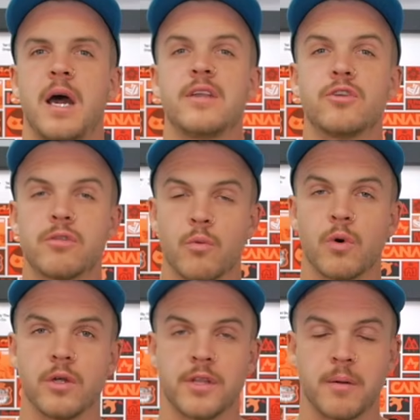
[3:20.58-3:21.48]
Under the
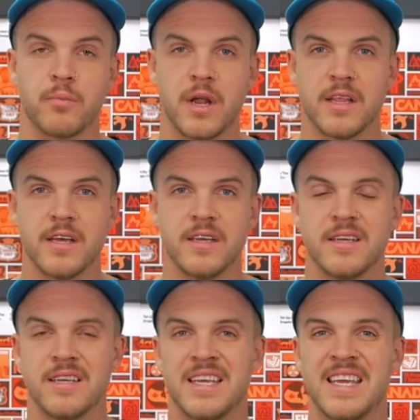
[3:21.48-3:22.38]
World umbrella,
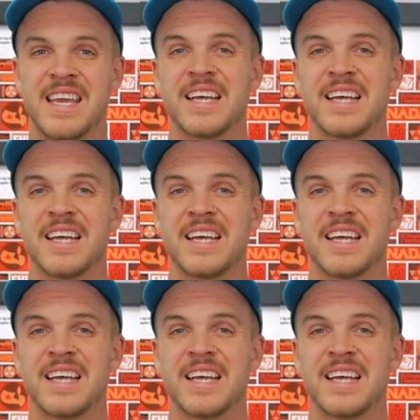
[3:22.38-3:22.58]
he